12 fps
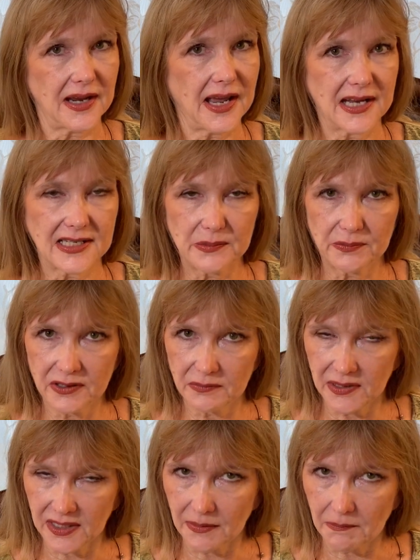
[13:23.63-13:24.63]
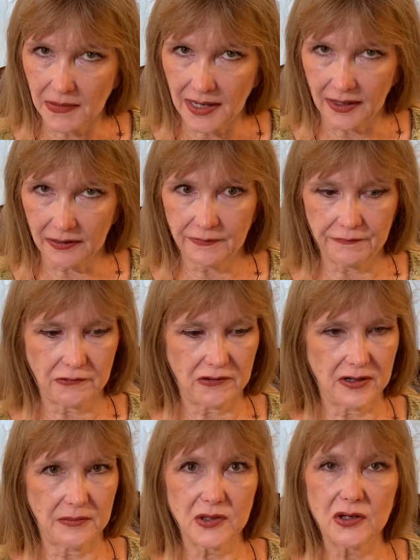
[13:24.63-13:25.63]
aspirin being a mild
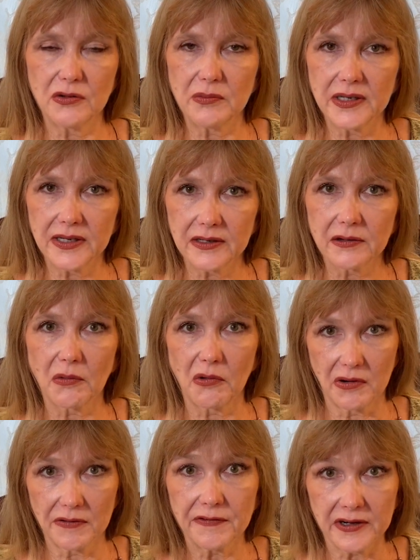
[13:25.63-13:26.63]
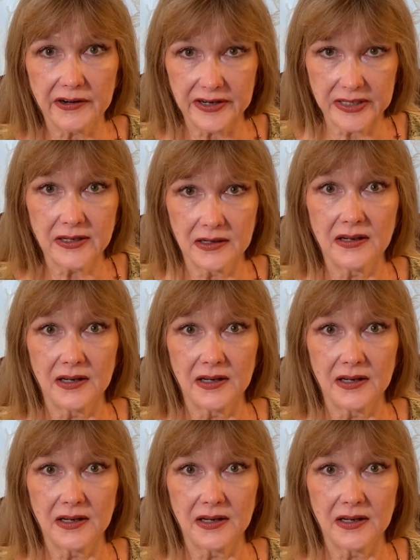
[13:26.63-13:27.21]
form, Coumadin or warfarin,